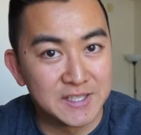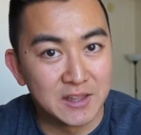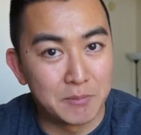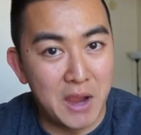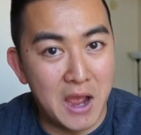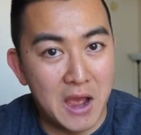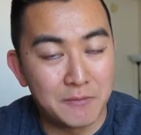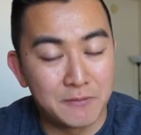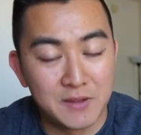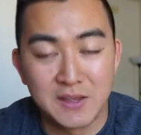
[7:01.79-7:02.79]
get the
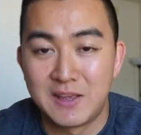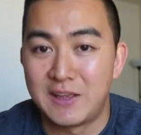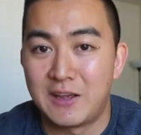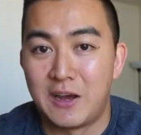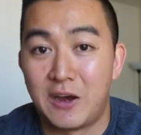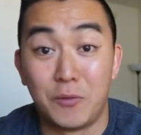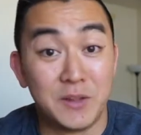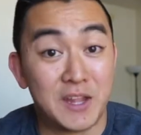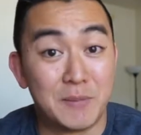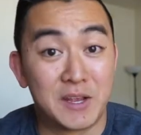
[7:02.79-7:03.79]
math. Uh,
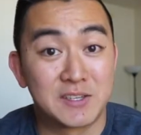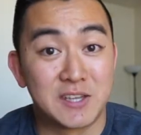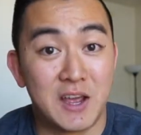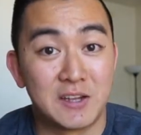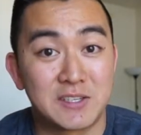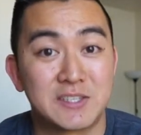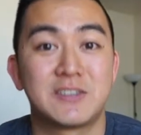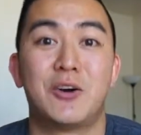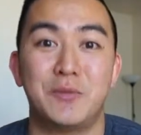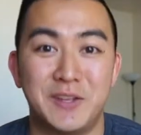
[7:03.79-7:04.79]
hopefully that makes sense.
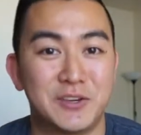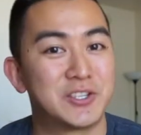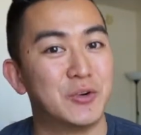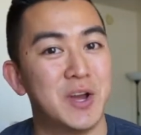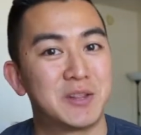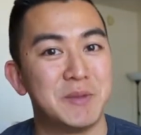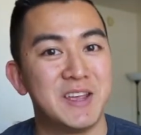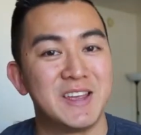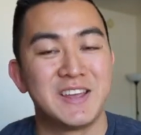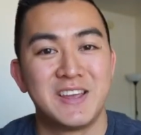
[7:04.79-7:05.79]
Hopefully you're still with
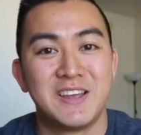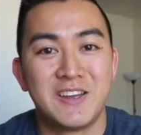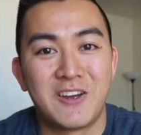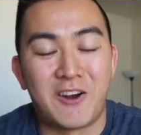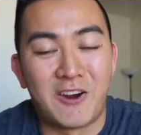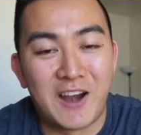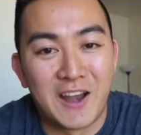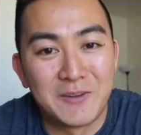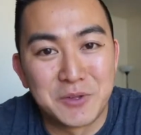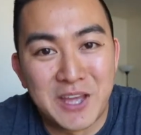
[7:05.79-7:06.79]
me. All
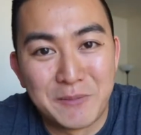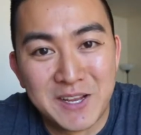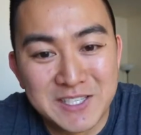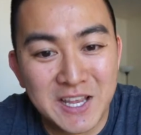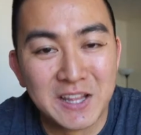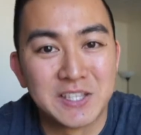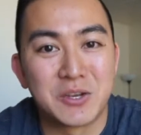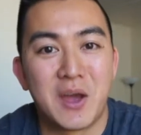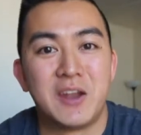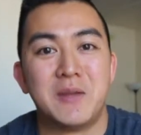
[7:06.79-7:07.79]
right, with that being said, let's
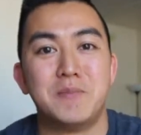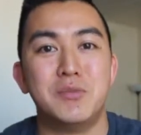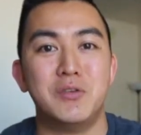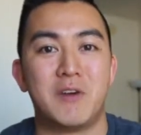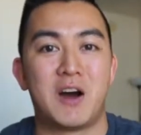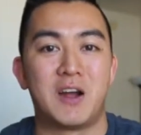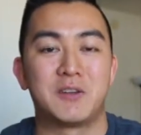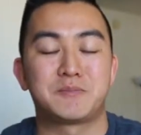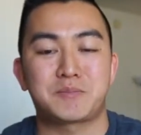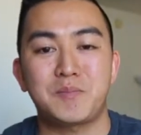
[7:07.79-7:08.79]
go ahead and move
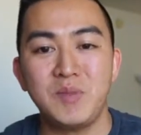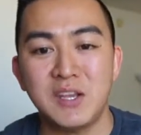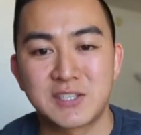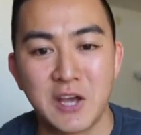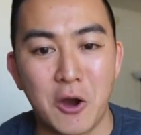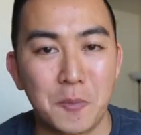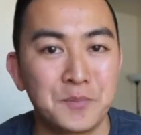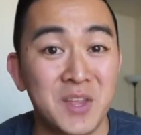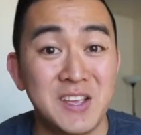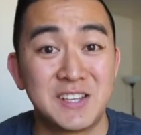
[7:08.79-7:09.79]
on. So
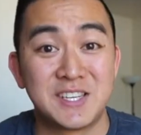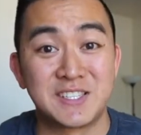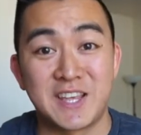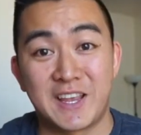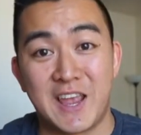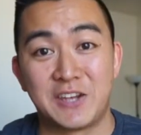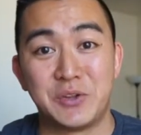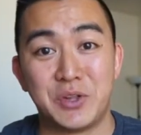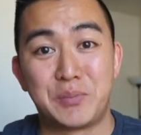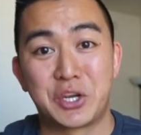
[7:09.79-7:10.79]
since I can't
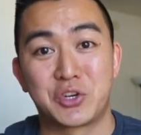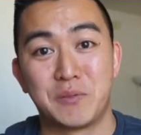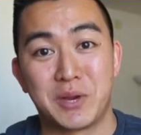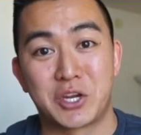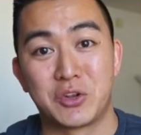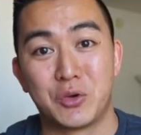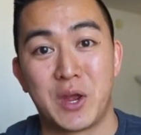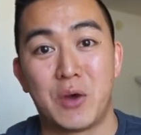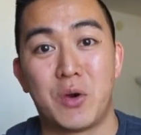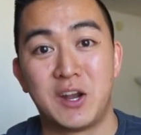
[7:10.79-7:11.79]
do the picture in picture the
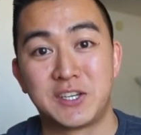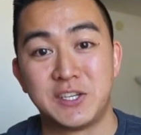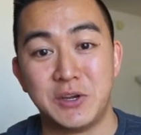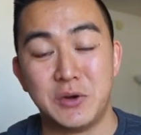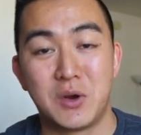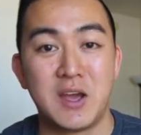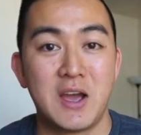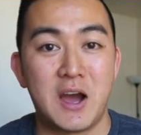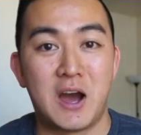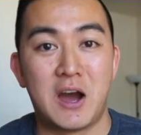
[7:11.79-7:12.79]
way I wanted to,
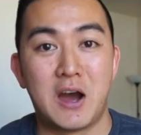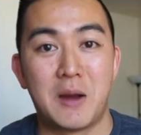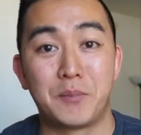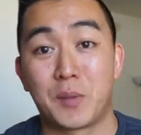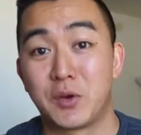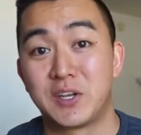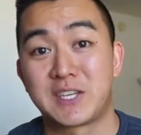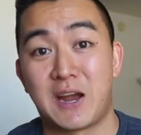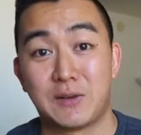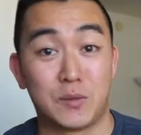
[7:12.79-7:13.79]
um, I'm gonna,
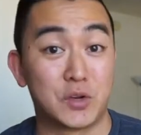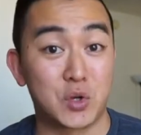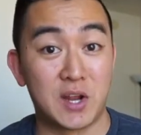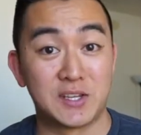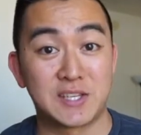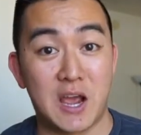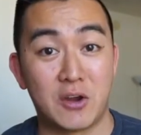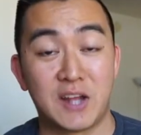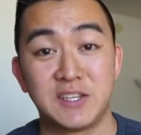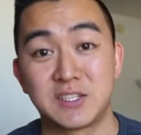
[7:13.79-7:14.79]
I'm gonna try this
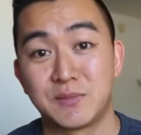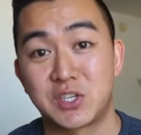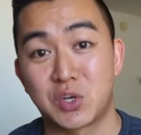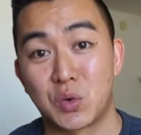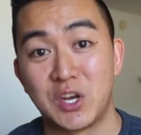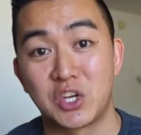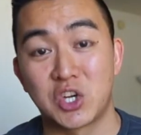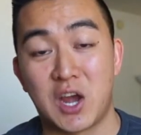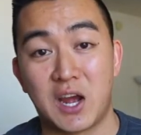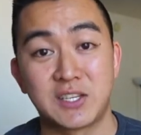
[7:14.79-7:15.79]
out. I did some
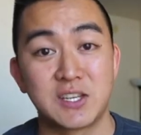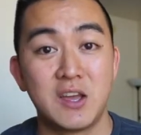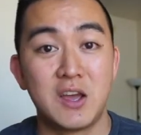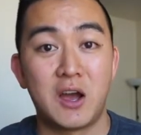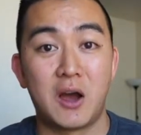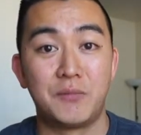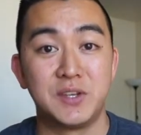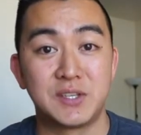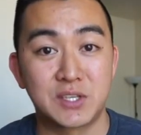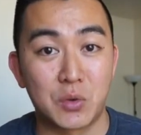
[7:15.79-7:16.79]
screenshots of
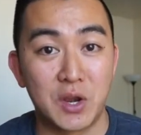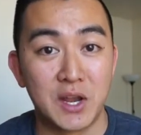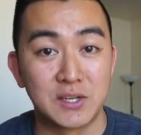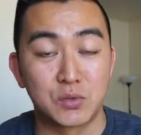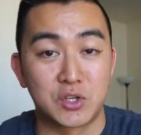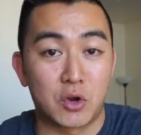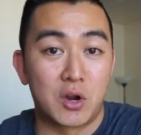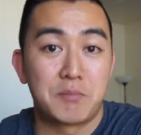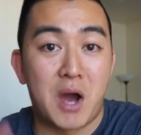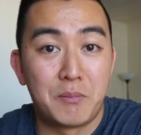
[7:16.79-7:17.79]
these screens, which are
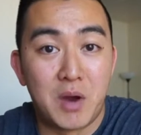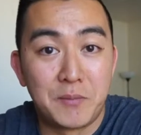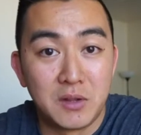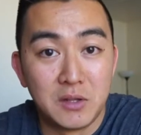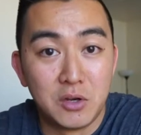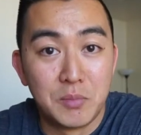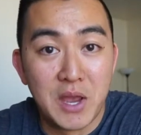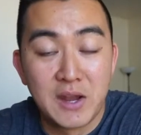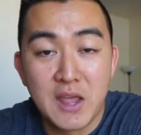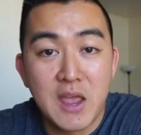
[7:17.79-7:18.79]
gonna pop up in a little
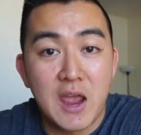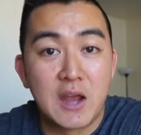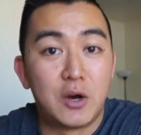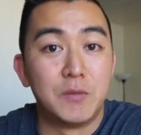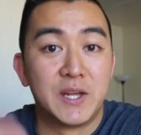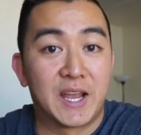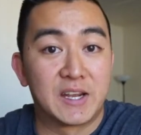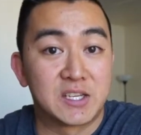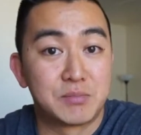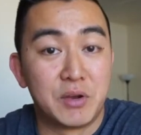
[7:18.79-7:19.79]
bit, and hopefully I can
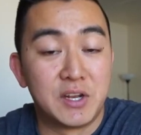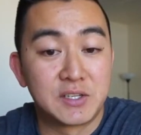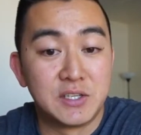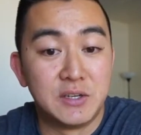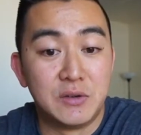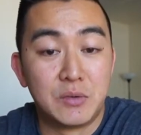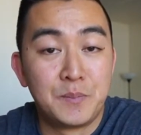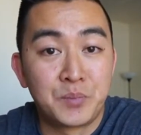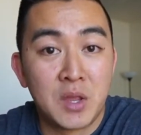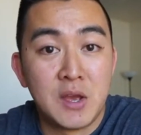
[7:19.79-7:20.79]
explain it to you.
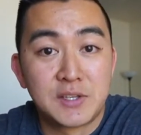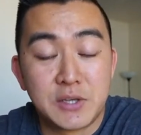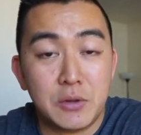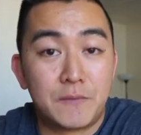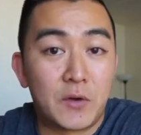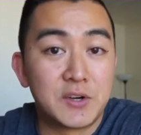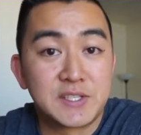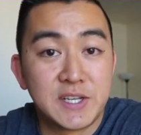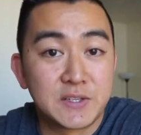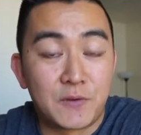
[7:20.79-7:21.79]
So the first
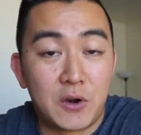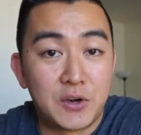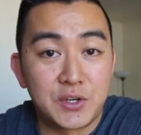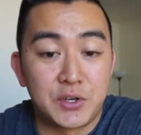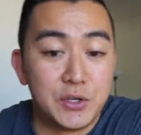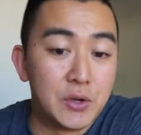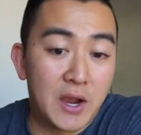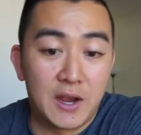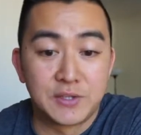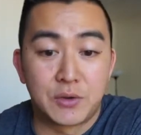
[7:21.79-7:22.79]
things first, you
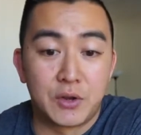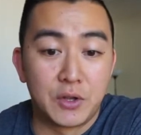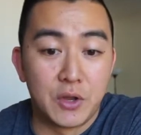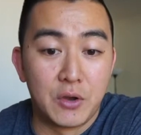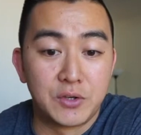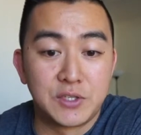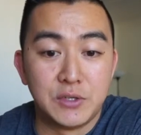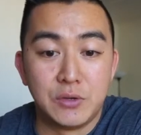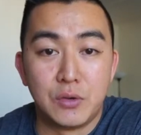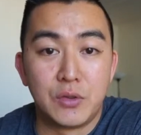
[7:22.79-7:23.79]
guys are going to go
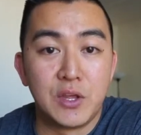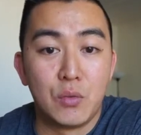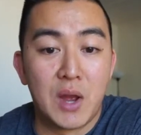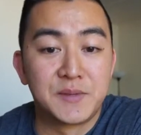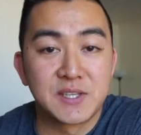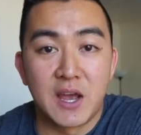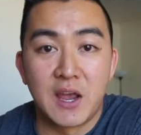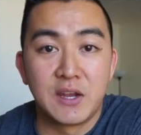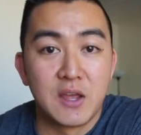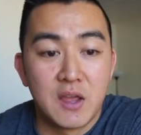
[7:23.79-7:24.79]
to the website